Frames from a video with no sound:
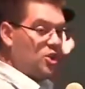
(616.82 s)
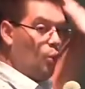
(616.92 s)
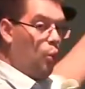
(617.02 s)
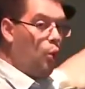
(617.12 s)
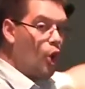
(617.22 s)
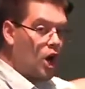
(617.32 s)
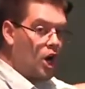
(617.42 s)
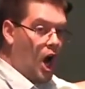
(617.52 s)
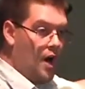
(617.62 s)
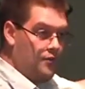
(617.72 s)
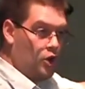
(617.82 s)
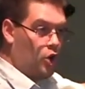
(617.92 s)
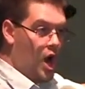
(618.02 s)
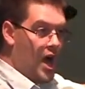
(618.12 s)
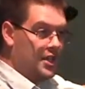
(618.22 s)
a work on the
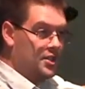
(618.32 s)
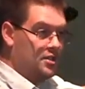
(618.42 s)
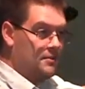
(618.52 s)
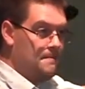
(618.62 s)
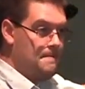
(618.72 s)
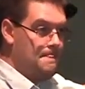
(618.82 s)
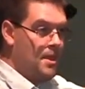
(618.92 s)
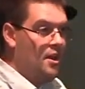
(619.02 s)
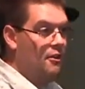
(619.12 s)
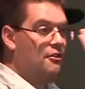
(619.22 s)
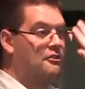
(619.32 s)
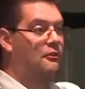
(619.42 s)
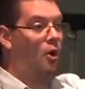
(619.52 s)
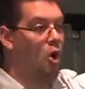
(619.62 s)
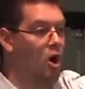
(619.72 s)
cross
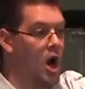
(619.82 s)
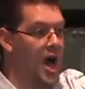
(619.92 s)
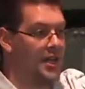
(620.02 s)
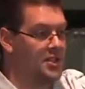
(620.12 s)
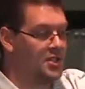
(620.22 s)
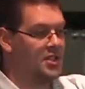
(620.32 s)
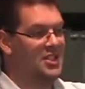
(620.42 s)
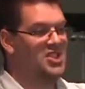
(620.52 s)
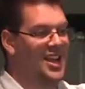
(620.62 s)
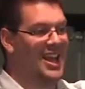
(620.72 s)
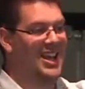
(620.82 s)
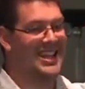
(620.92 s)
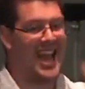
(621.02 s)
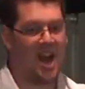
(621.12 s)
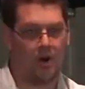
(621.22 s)
for us,
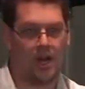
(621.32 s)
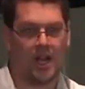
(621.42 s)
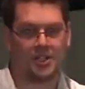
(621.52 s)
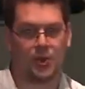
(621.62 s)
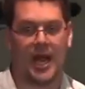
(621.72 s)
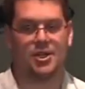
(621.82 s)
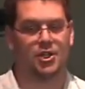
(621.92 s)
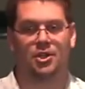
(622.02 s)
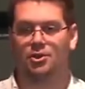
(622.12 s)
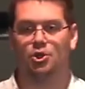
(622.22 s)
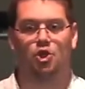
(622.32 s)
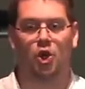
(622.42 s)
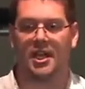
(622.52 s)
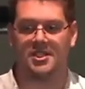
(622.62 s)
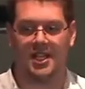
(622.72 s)
declaring us righteous, those who
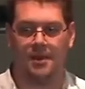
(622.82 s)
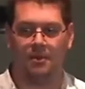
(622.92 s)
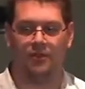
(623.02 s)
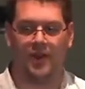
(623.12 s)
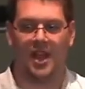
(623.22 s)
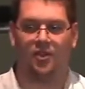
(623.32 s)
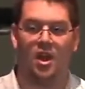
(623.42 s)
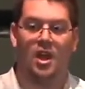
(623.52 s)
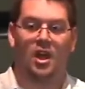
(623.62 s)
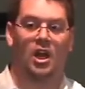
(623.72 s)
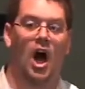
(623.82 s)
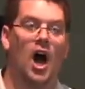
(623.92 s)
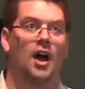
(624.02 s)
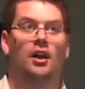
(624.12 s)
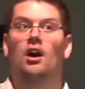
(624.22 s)
trust in him in faith.
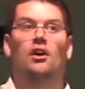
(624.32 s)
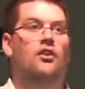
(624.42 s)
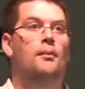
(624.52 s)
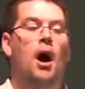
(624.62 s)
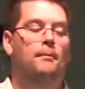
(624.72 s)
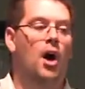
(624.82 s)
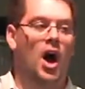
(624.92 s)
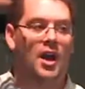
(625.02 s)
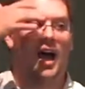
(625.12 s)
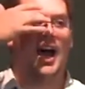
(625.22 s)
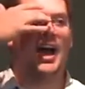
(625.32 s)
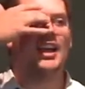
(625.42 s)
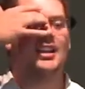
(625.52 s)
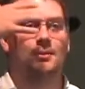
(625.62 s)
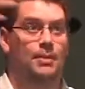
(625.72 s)
God, from up on high,
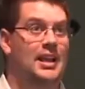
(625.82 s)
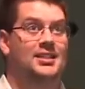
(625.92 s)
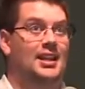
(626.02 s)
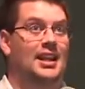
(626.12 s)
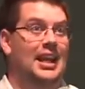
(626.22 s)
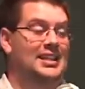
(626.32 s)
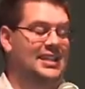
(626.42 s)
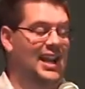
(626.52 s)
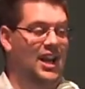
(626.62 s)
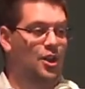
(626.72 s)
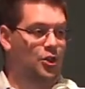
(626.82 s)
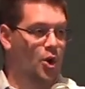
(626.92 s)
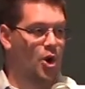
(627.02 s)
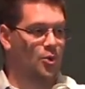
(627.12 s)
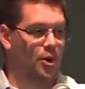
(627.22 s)
basically like sitting in the
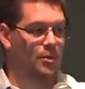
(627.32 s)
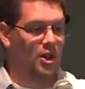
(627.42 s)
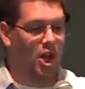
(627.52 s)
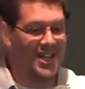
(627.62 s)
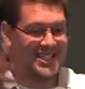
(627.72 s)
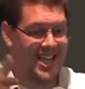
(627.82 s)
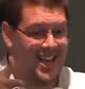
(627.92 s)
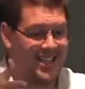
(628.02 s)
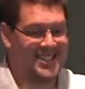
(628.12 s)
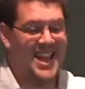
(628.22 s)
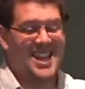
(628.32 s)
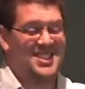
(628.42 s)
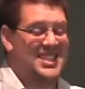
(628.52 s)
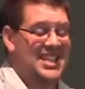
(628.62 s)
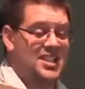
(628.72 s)
throne room, looks at us,
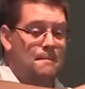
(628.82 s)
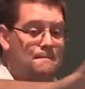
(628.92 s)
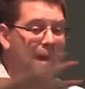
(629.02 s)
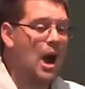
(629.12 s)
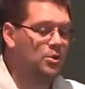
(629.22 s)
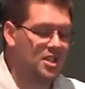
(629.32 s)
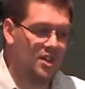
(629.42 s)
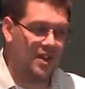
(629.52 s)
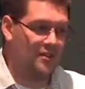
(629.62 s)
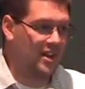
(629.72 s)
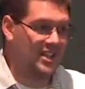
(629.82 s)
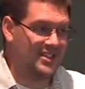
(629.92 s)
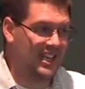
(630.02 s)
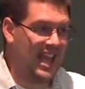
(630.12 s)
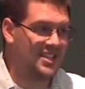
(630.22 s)
sees the mountain of evidence
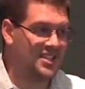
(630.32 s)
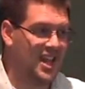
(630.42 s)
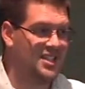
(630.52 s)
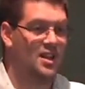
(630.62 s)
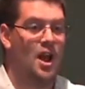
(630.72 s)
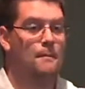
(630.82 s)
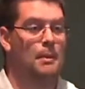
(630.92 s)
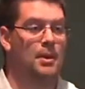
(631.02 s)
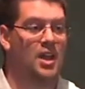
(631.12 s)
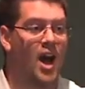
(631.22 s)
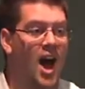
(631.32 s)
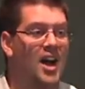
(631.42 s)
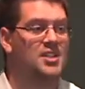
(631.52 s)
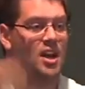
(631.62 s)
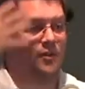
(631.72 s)
against us, but because
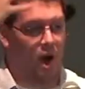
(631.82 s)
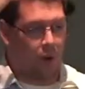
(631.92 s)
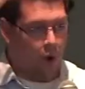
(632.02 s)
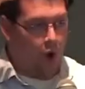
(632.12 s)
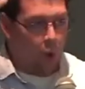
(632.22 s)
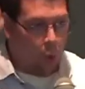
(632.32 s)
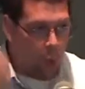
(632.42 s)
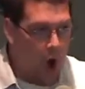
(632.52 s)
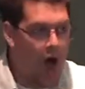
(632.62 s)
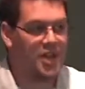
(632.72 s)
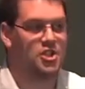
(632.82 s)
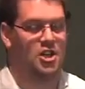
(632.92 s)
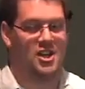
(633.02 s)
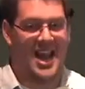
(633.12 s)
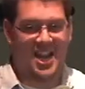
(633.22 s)
of our washed
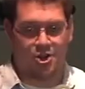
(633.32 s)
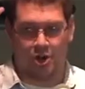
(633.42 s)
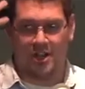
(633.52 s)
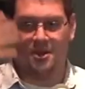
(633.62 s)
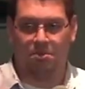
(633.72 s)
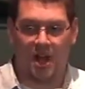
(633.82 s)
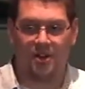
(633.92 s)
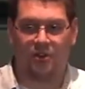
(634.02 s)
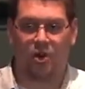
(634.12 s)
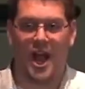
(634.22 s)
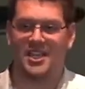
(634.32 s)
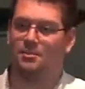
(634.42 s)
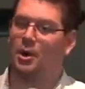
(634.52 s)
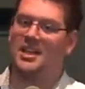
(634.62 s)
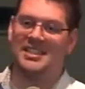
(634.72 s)
nature in the blood of Christ,
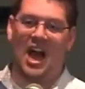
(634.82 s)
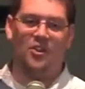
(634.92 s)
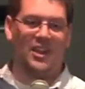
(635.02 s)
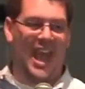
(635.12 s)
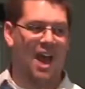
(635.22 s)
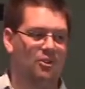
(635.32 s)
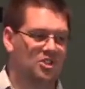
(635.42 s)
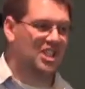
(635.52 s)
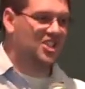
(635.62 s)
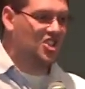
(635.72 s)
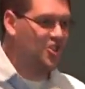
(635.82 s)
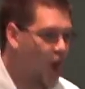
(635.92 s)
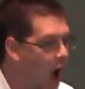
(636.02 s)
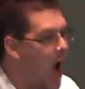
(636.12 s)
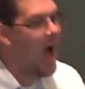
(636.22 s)
brings down the gavel and says, not